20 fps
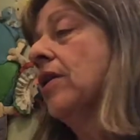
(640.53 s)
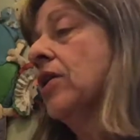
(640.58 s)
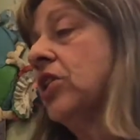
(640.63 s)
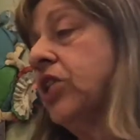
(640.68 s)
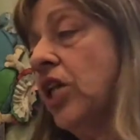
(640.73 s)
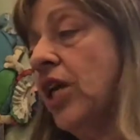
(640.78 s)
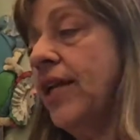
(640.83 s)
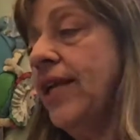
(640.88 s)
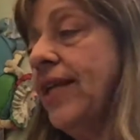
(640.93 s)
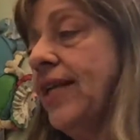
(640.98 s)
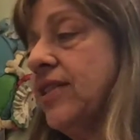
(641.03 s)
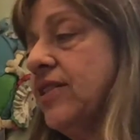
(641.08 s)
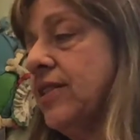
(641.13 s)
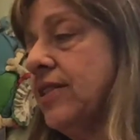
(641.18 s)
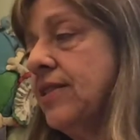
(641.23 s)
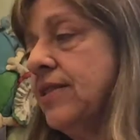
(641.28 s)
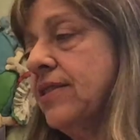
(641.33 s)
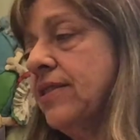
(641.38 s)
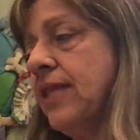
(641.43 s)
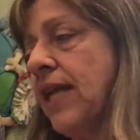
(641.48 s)
Claudia
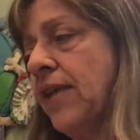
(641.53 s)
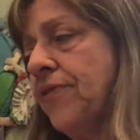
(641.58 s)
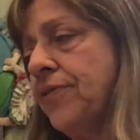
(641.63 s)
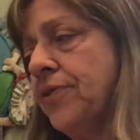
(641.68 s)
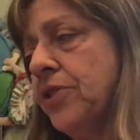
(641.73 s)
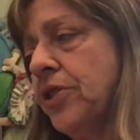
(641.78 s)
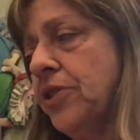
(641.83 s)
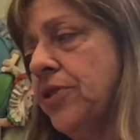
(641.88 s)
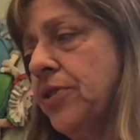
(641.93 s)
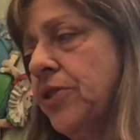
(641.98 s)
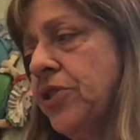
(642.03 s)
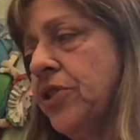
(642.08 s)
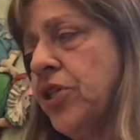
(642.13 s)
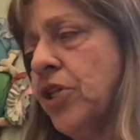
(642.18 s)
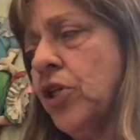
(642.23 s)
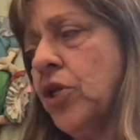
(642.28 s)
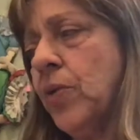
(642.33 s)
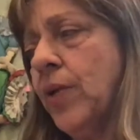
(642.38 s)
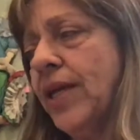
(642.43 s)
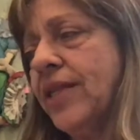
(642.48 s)
stifled the urge
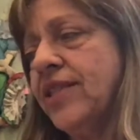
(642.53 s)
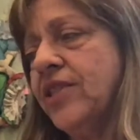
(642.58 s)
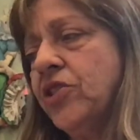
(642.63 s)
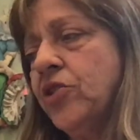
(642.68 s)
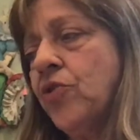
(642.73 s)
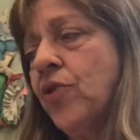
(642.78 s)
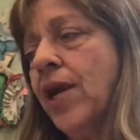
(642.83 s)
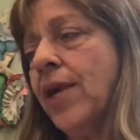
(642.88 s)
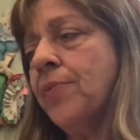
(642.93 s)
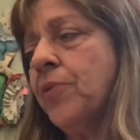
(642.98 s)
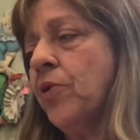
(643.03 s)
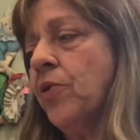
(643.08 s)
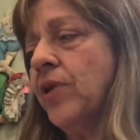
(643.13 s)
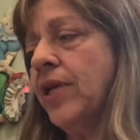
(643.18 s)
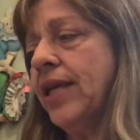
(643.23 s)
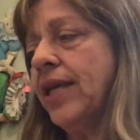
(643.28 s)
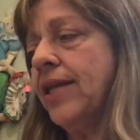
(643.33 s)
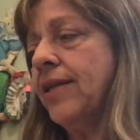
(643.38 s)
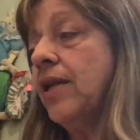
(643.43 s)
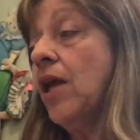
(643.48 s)
to correct his grammar
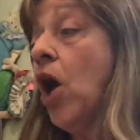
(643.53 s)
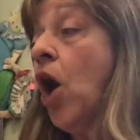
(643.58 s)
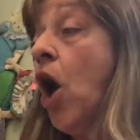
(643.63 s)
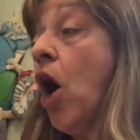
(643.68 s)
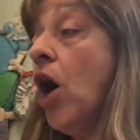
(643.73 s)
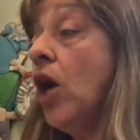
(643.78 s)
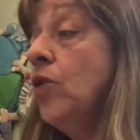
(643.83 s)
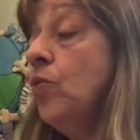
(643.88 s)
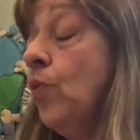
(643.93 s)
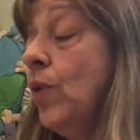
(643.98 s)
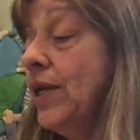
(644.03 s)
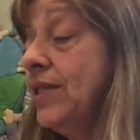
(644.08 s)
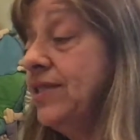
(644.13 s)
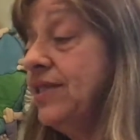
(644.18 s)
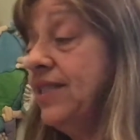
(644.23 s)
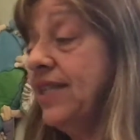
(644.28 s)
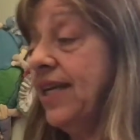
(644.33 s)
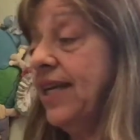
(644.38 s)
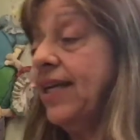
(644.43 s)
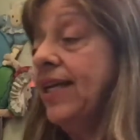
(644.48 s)
again. On
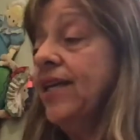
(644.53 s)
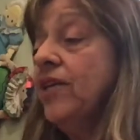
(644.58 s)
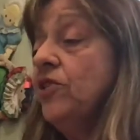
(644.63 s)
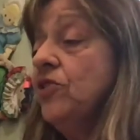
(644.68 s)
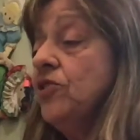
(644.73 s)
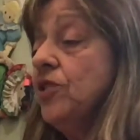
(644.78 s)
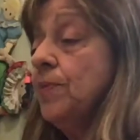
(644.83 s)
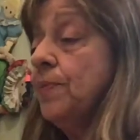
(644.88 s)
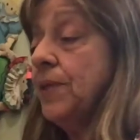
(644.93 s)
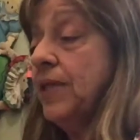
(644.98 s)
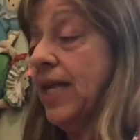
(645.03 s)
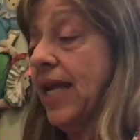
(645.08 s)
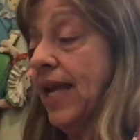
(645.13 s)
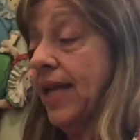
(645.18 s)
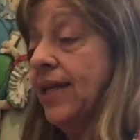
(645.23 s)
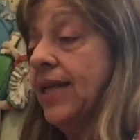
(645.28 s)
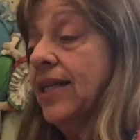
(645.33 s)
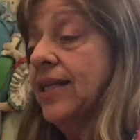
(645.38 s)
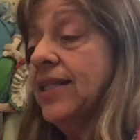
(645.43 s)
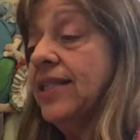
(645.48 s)
Wednesday. Here's the
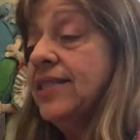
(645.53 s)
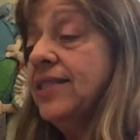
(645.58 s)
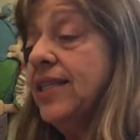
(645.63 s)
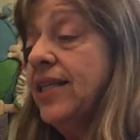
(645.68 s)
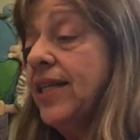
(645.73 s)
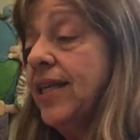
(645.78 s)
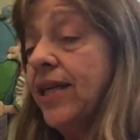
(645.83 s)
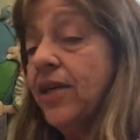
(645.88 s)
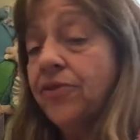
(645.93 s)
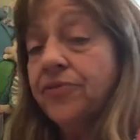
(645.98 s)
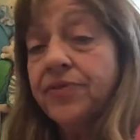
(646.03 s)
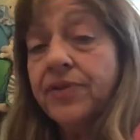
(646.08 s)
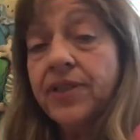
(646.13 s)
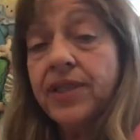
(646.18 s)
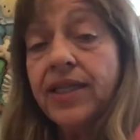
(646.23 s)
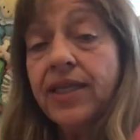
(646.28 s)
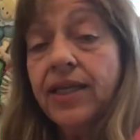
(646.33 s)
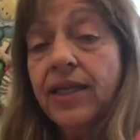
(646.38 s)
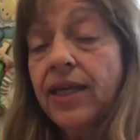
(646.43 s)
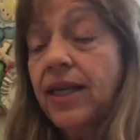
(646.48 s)
plan. Listen
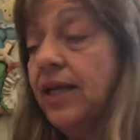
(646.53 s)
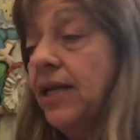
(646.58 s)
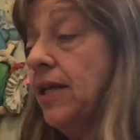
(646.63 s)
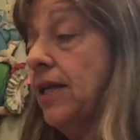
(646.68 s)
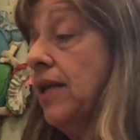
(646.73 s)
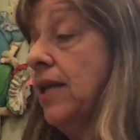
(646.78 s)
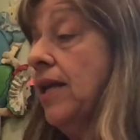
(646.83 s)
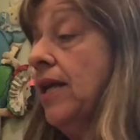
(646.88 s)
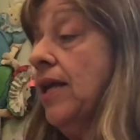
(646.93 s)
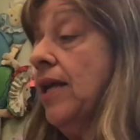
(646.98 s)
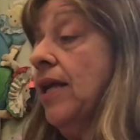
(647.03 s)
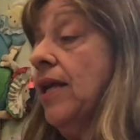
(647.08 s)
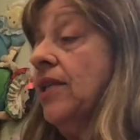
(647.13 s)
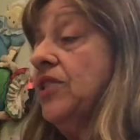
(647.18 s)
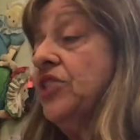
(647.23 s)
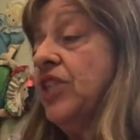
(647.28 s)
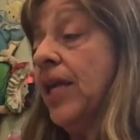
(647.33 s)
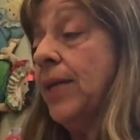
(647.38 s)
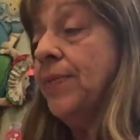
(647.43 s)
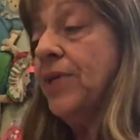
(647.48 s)
carefully.
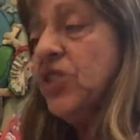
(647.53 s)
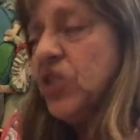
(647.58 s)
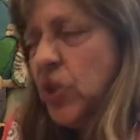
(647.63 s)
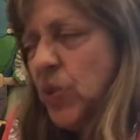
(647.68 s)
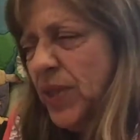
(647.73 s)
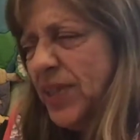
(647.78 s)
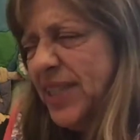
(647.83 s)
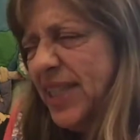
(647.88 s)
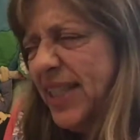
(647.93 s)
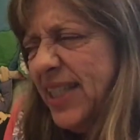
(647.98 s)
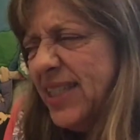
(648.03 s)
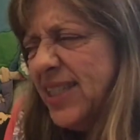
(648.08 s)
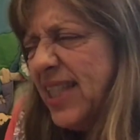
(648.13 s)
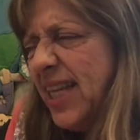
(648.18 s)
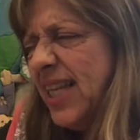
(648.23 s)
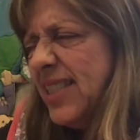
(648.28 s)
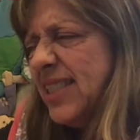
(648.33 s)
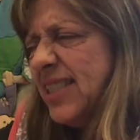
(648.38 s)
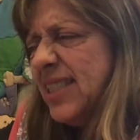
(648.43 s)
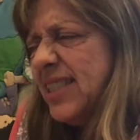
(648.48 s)
Jamie squinted his
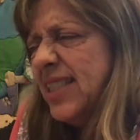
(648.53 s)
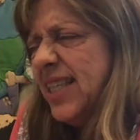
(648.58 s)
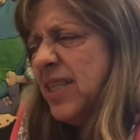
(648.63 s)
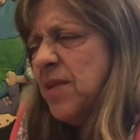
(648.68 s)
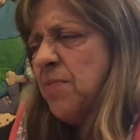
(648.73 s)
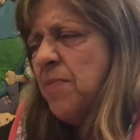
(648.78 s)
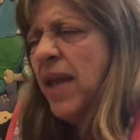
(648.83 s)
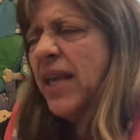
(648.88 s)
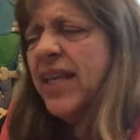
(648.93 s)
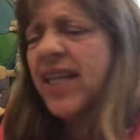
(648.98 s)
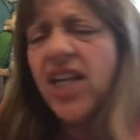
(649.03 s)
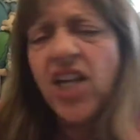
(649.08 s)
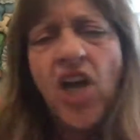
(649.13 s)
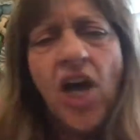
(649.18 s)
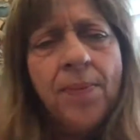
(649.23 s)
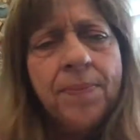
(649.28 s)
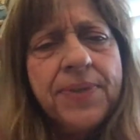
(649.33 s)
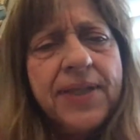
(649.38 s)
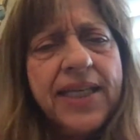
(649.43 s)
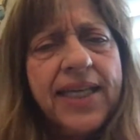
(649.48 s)
eyes and said, Make it
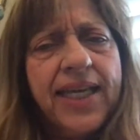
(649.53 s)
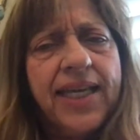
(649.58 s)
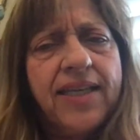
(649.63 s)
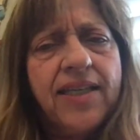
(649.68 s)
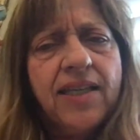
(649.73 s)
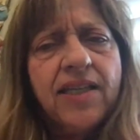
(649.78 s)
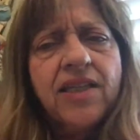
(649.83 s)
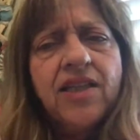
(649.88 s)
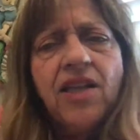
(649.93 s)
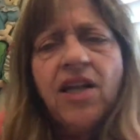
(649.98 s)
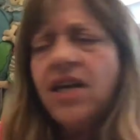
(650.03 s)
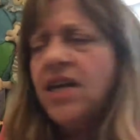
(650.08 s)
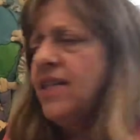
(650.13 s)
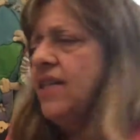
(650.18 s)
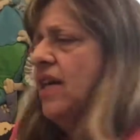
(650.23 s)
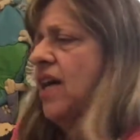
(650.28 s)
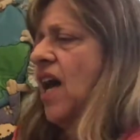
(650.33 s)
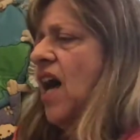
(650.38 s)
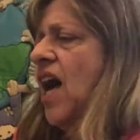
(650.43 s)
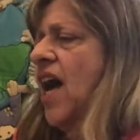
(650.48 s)
complicated,
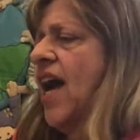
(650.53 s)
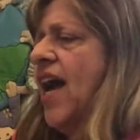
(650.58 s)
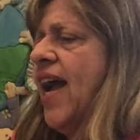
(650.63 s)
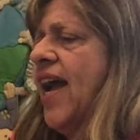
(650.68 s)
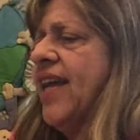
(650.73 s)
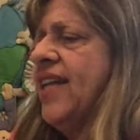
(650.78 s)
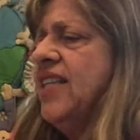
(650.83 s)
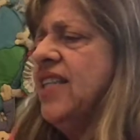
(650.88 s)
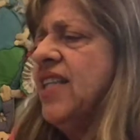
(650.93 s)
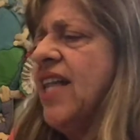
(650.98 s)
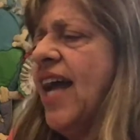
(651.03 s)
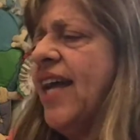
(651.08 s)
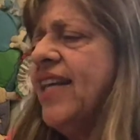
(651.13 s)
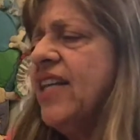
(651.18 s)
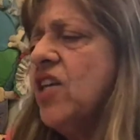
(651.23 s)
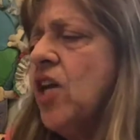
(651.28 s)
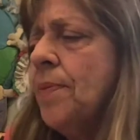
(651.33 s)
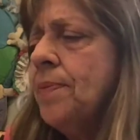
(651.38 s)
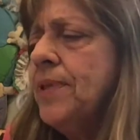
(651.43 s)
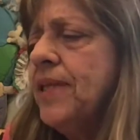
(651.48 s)
Claude. I
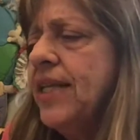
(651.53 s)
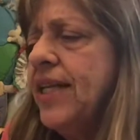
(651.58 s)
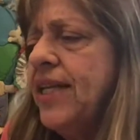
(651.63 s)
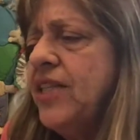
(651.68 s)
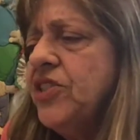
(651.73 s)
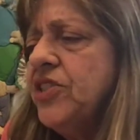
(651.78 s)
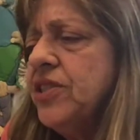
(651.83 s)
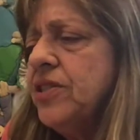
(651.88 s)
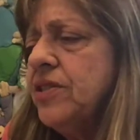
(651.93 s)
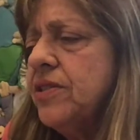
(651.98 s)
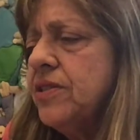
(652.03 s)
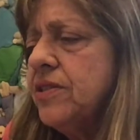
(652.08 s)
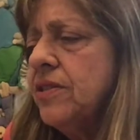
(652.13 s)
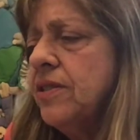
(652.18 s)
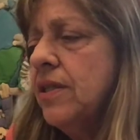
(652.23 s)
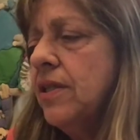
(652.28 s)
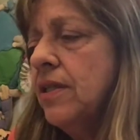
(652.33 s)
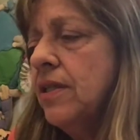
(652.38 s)
like complications.